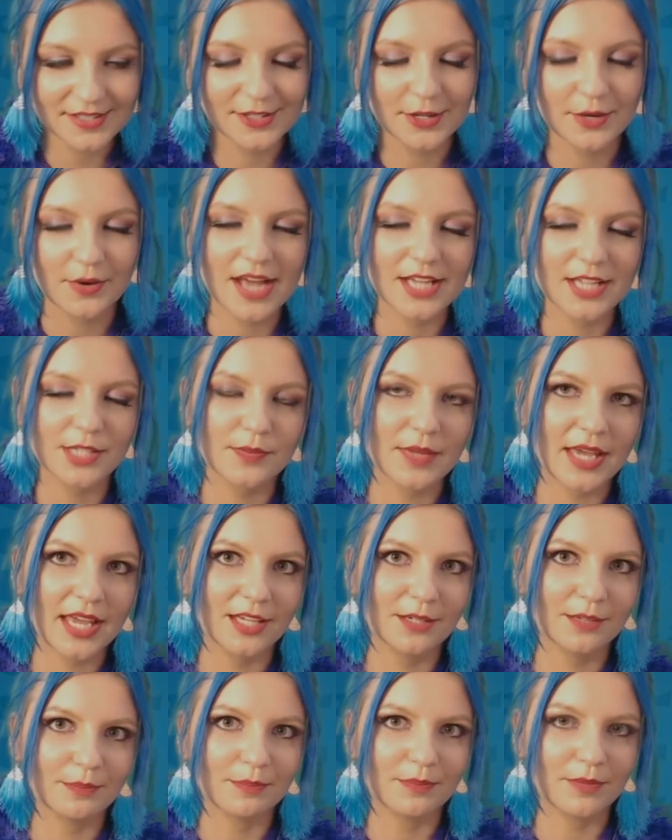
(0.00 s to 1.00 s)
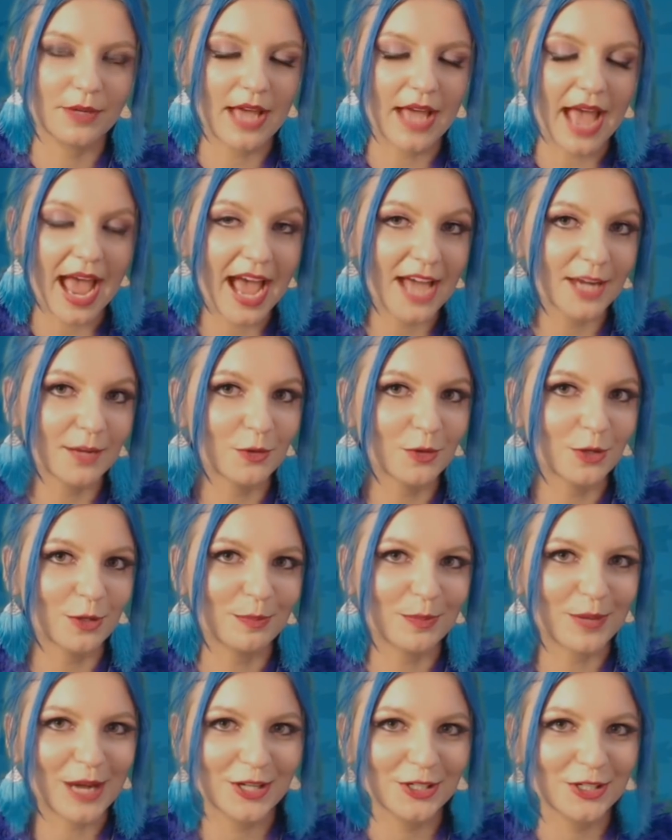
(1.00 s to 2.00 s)
So as we add more
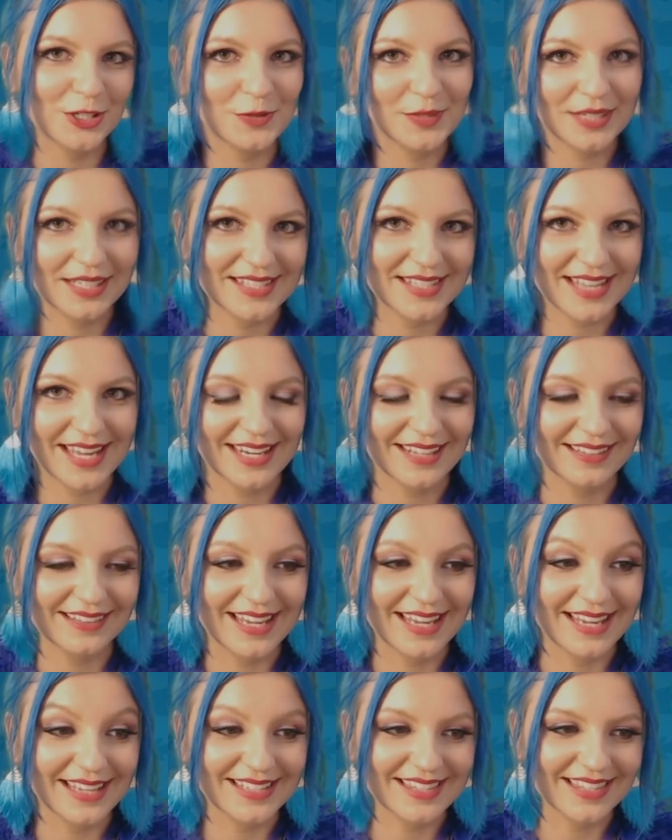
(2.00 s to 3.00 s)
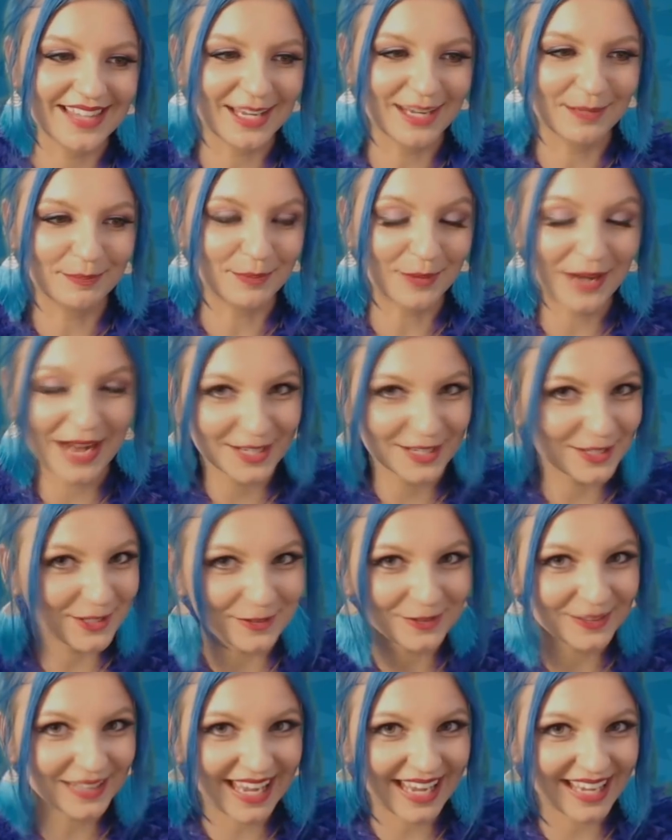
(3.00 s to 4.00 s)
brand new and exciting things like brand
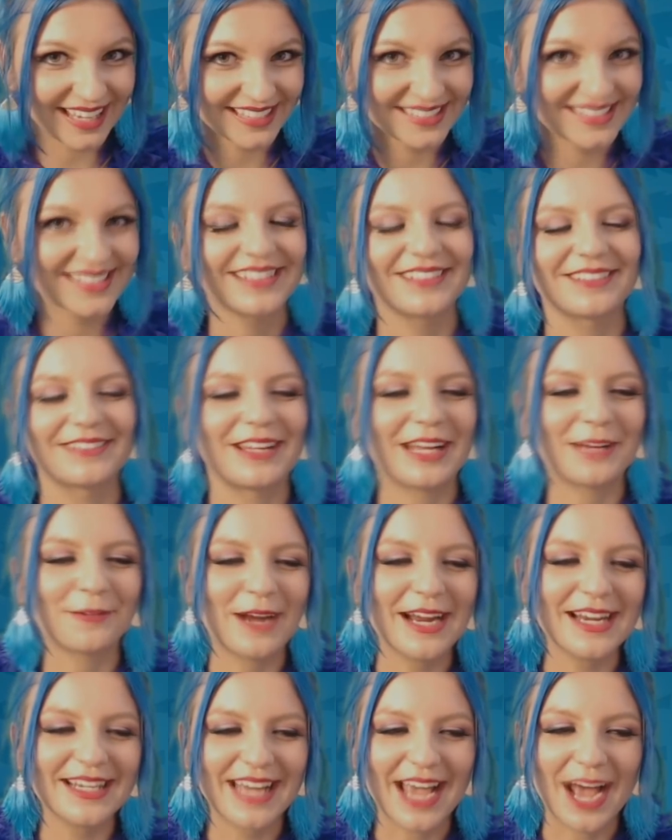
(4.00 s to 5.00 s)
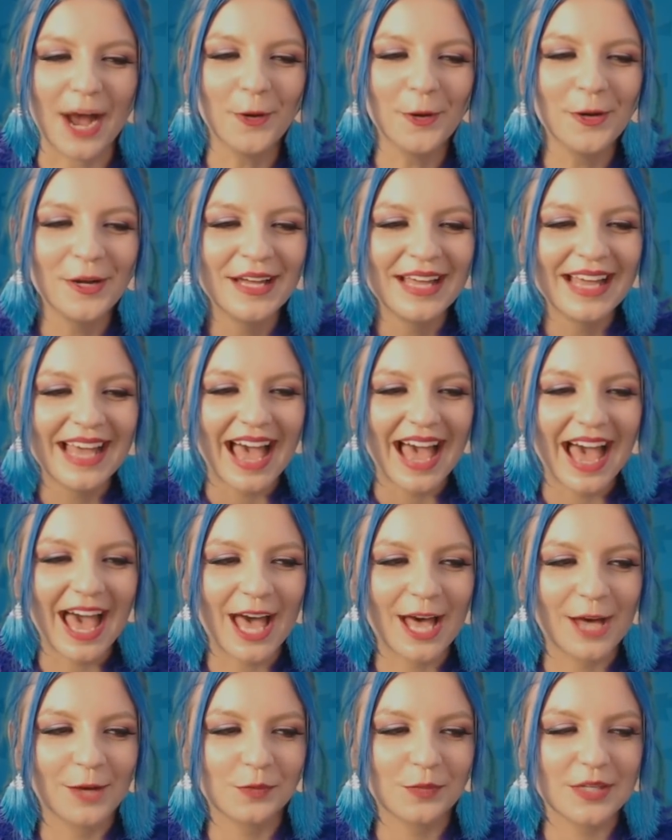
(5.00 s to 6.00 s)
new land, like right now,
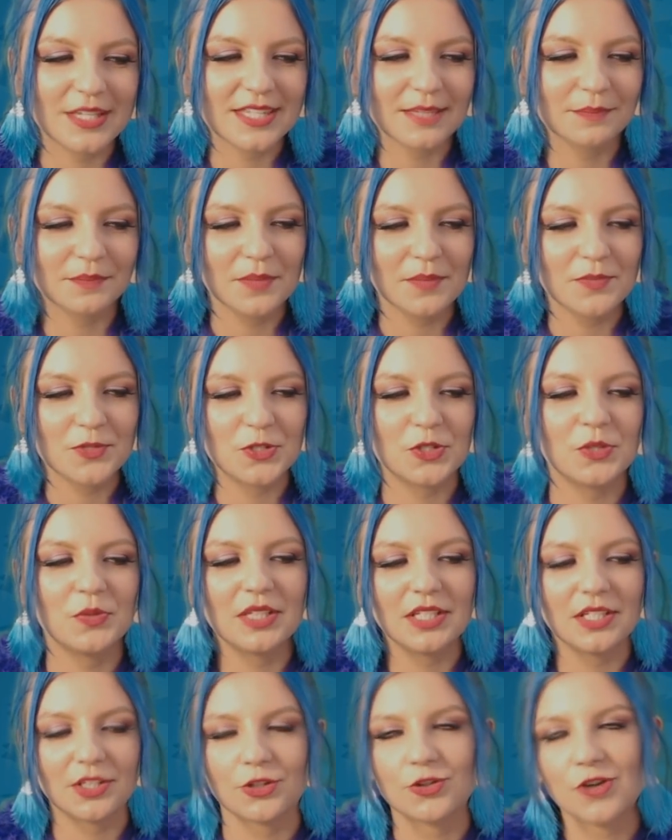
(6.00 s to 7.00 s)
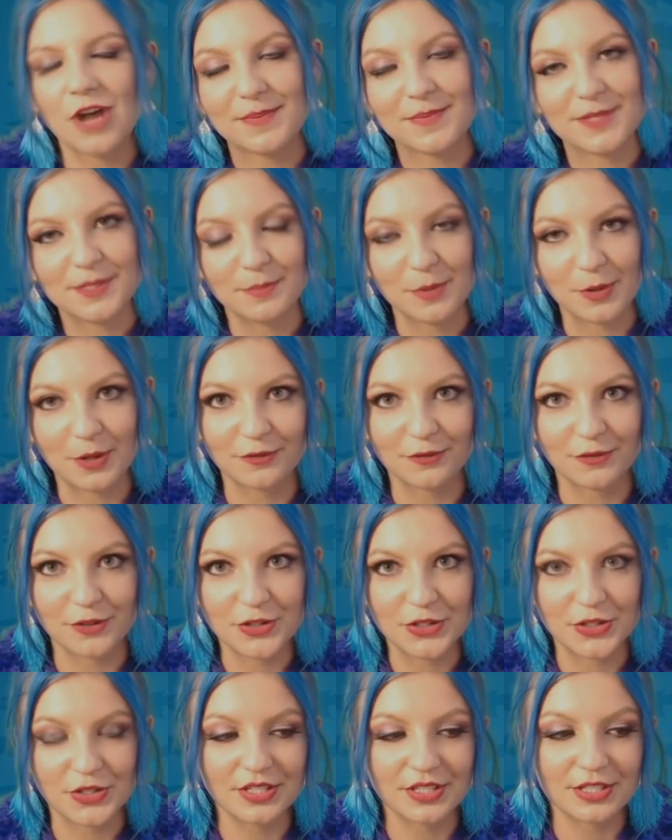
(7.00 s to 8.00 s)
we sometimes do need to drop support for
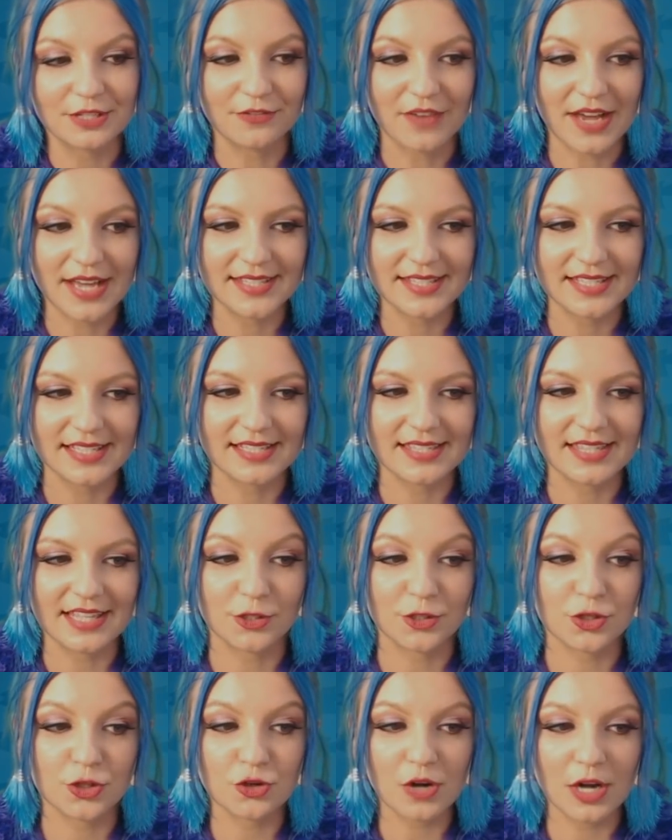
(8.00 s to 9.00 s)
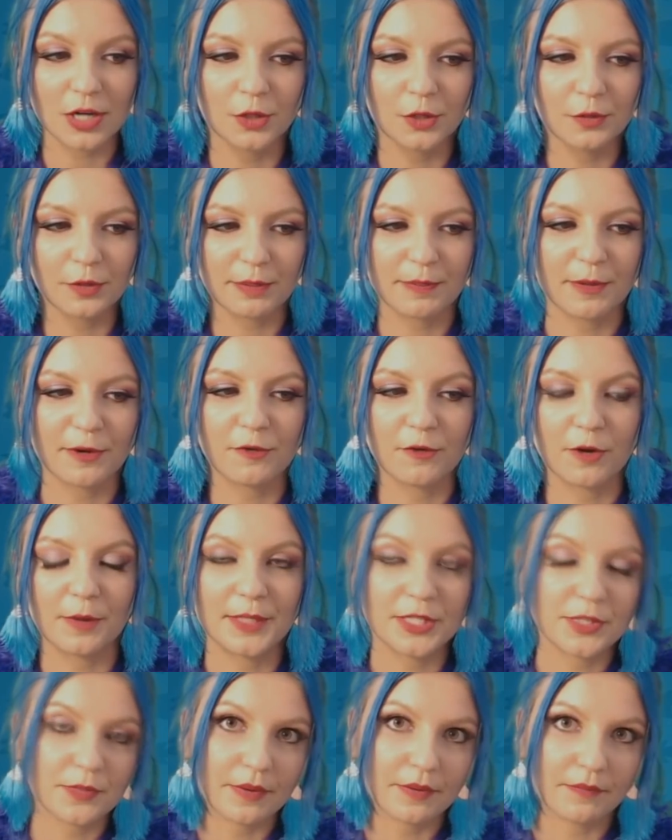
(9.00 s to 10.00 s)
certain devices that struggle with
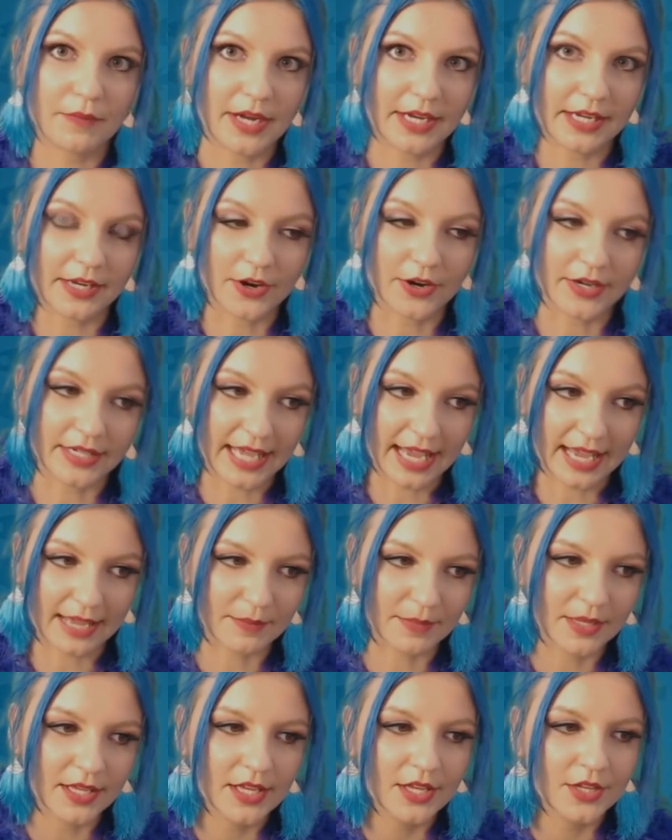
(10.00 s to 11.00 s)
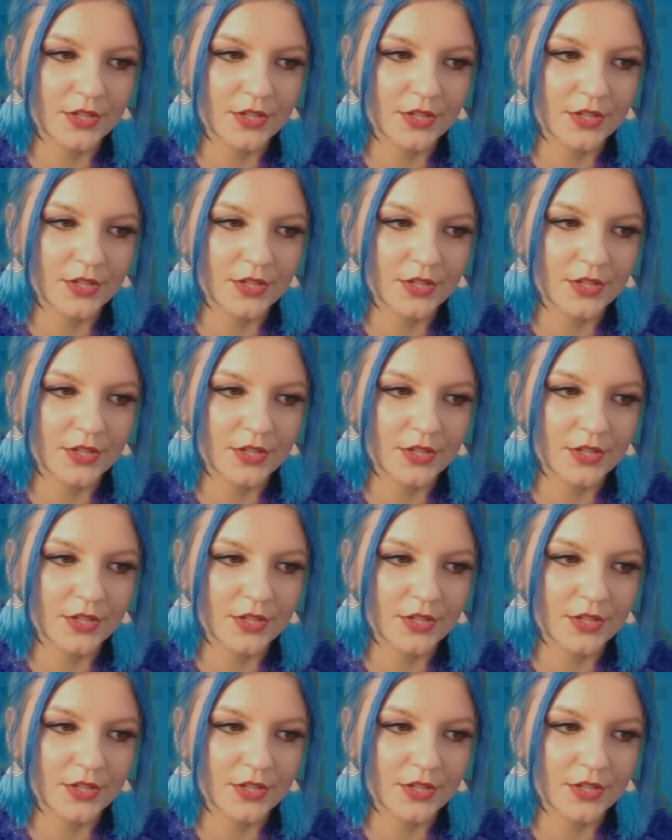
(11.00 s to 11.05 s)
performance when running our game.